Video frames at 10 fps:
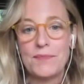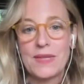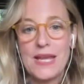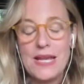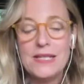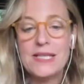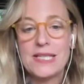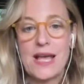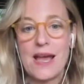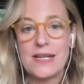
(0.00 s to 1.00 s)

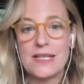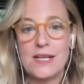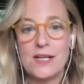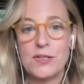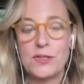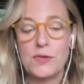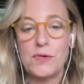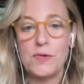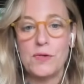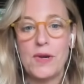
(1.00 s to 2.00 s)
insight
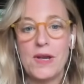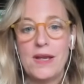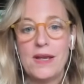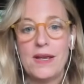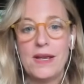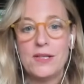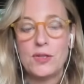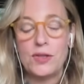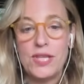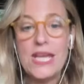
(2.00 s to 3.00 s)
into
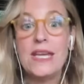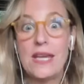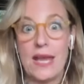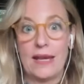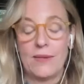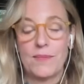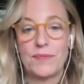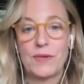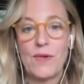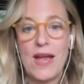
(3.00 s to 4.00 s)
thinking,
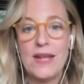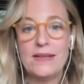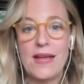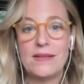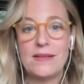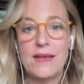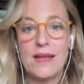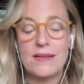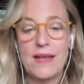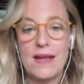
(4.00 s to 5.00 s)
right? And
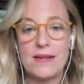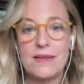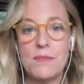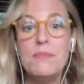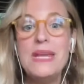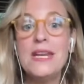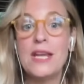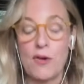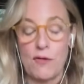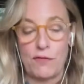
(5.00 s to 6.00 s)
the
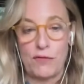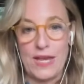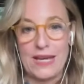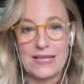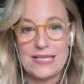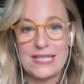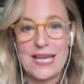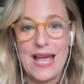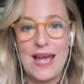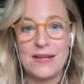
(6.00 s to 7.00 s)
meaning of things
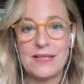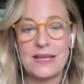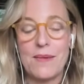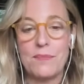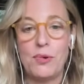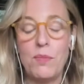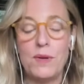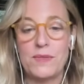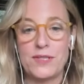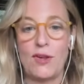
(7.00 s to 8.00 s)
and
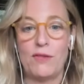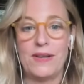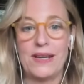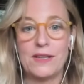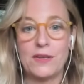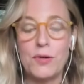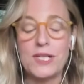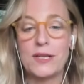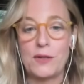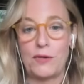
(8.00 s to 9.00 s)
problem solving and
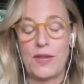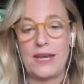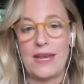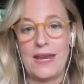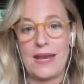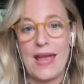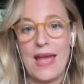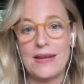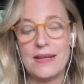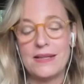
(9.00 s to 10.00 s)
critical thinking.
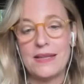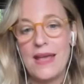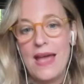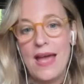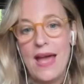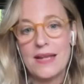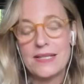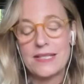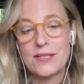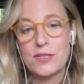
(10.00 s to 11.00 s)
And it
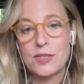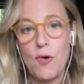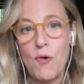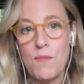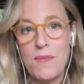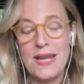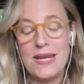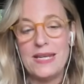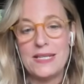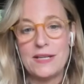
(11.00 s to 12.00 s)
has so
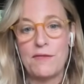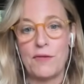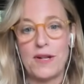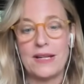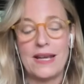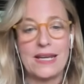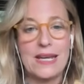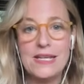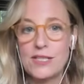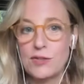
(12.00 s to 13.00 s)
many different, like
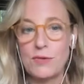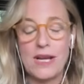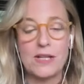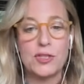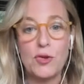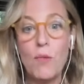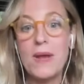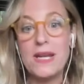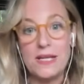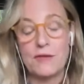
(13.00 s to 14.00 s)
history and so
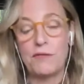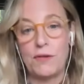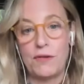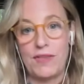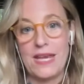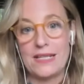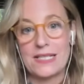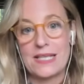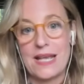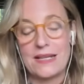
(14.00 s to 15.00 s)
many different
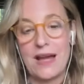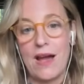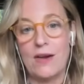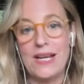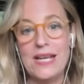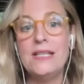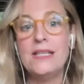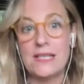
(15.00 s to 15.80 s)
things that are in